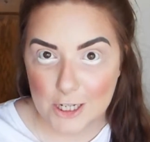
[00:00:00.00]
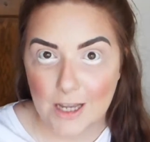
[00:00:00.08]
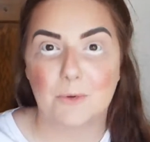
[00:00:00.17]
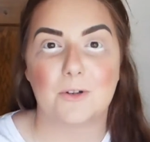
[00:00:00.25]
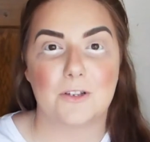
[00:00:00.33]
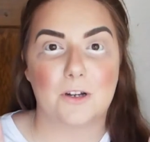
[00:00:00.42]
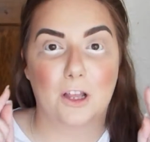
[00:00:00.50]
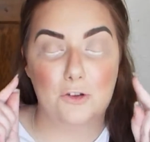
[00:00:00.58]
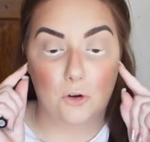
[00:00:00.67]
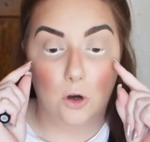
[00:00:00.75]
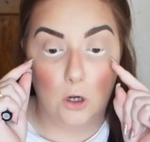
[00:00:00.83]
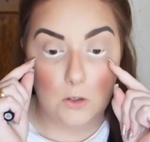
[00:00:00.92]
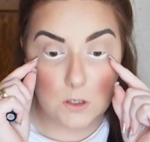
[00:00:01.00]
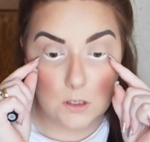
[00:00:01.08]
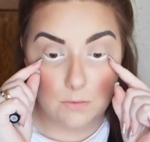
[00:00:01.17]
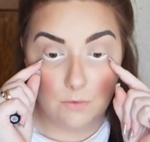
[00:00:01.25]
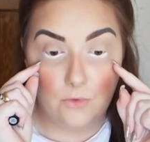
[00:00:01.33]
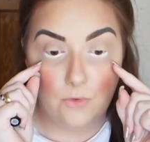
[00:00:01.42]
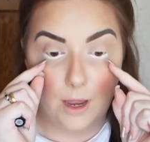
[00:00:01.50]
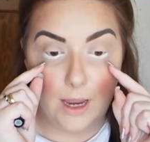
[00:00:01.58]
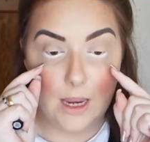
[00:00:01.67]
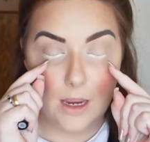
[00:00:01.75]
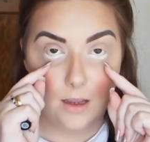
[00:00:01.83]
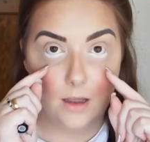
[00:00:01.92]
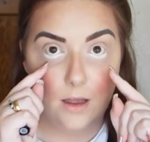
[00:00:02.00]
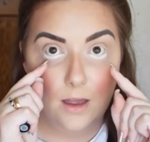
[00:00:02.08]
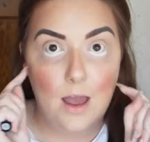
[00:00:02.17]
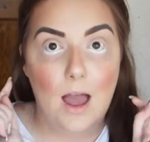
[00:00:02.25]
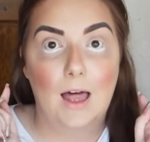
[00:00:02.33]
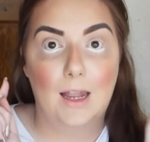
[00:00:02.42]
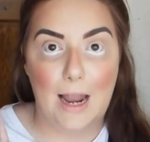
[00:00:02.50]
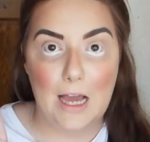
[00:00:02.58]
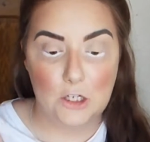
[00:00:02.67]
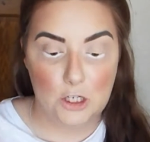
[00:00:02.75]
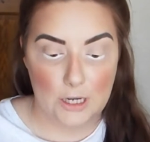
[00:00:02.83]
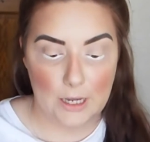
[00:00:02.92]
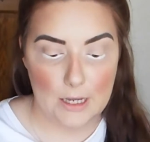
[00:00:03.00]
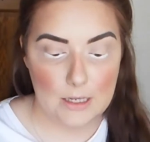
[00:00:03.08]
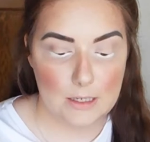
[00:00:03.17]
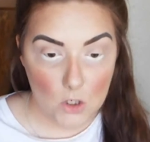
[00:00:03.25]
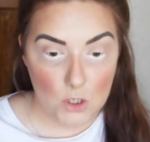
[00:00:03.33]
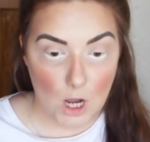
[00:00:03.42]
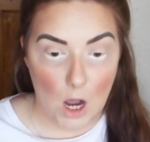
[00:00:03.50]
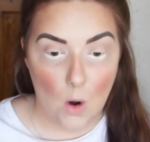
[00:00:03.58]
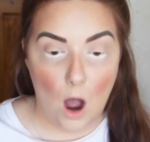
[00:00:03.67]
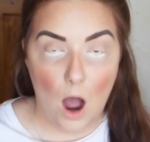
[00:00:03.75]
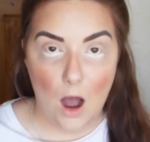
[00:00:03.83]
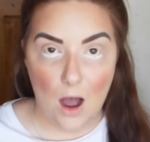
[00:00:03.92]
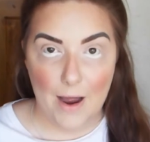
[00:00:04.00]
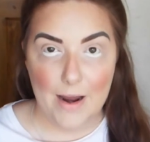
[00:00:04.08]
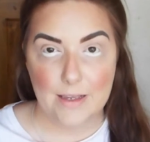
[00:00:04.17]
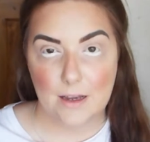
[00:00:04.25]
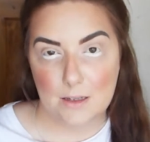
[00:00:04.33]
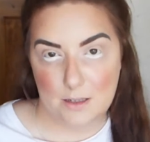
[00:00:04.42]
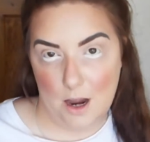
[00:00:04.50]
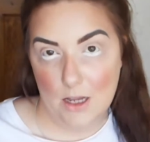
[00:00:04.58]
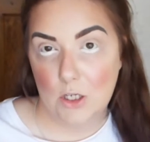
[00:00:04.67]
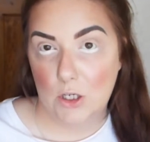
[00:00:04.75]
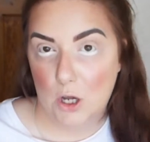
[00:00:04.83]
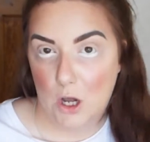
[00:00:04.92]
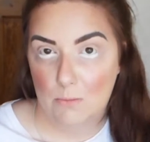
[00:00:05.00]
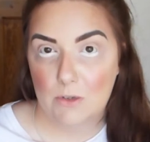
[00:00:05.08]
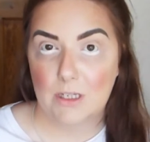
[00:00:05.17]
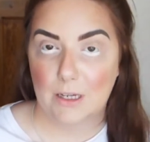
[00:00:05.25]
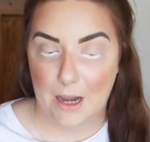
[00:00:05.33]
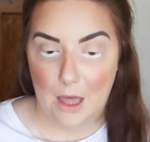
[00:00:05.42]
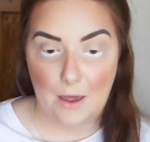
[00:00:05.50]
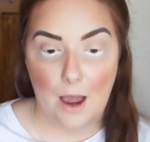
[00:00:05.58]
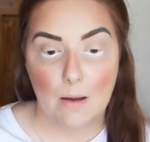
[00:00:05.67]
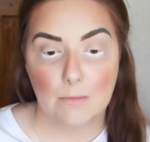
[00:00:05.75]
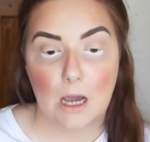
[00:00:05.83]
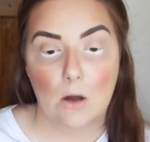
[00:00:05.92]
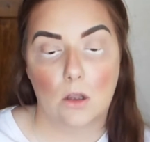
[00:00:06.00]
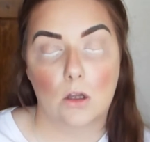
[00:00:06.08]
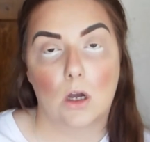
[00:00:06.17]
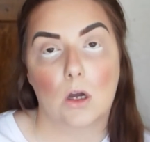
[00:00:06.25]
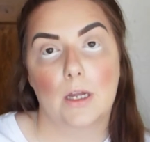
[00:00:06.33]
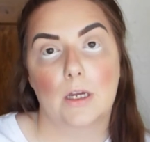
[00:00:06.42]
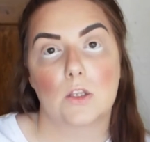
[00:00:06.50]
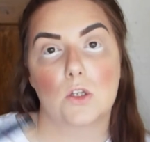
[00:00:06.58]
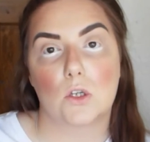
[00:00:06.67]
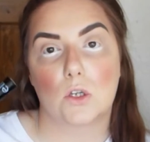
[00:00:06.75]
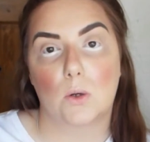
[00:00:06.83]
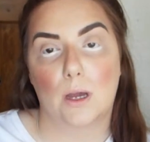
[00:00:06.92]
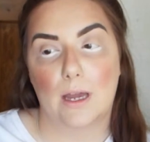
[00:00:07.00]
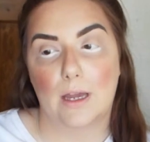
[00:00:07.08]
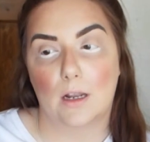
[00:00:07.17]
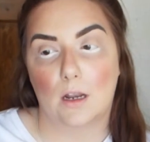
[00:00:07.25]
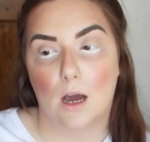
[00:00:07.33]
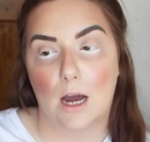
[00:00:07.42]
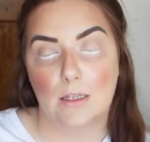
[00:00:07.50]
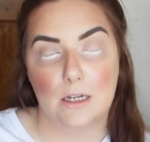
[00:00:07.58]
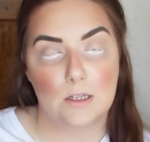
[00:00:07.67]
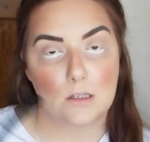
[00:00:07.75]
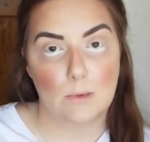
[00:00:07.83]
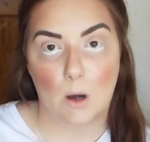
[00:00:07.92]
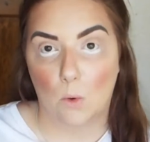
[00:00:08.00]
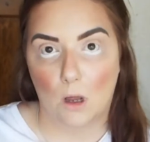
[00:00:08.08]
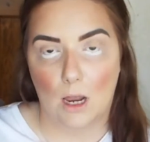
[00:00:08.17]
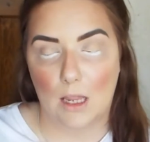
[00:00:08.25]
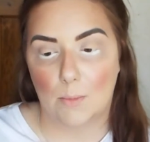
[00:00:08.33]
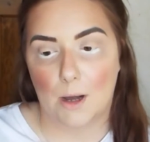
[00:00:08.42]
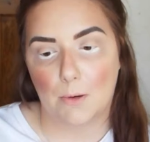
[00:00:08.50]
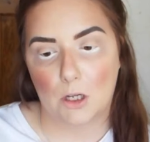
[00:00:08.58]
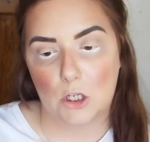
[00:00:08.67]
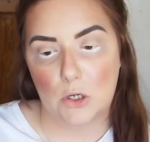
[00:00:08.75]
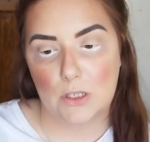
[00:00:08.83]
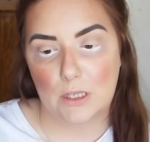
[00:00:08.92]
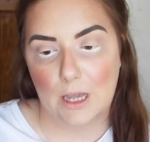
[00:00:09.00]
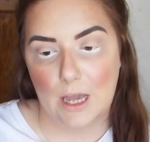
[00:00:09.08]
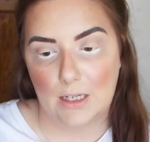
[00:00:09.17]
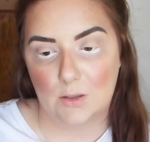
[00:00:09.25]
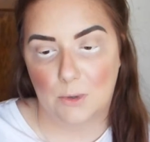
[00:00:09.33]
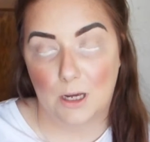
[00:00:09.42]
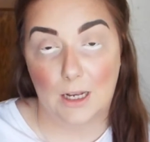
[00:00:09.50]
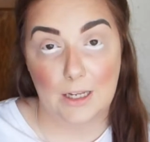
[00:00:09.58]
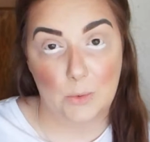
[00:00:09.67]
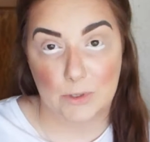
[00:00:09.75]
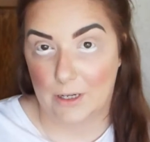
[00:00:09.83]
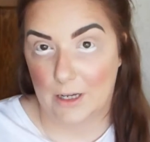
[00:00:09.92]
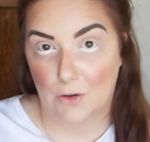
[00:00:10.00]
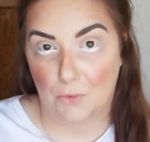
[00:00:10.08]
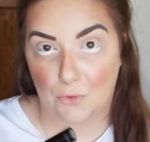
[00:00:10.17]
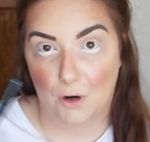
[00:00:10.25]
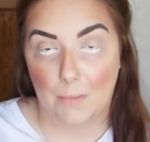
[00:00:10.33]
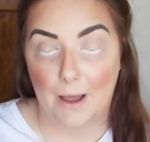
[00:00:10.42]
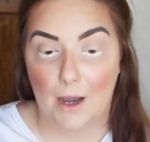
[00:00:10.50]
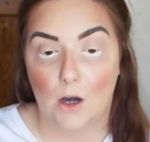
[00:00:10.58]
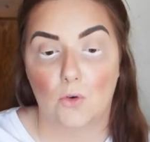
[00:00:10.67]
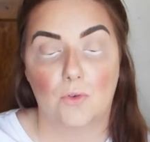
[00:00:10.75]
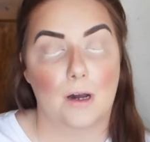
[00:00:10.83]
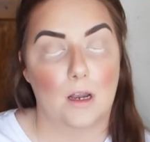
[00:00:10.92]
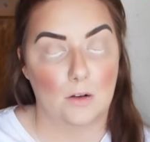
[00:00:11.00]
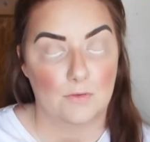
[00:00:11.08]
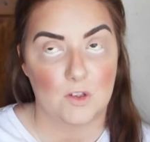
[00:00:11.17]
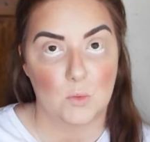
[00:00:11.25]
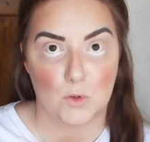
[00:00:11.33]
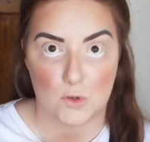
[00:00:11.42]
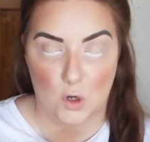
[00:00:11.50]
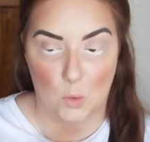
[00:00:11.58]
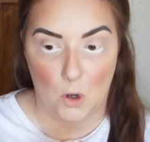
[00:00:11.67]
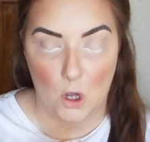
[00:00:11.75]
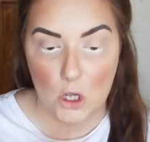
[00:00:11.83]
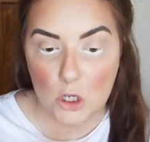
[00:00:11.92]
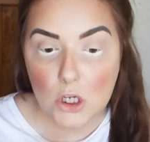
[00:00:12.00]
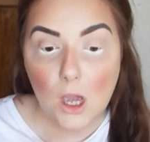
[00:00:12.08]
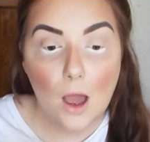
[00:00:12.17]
I'm also going to draw on some fake lashes. So our eyes are starting to come together. I am now going to go into a liner, it doesn't matter what liner, but I'm going to use the Expert Liquid Liner from e.l.f. I love this one so much.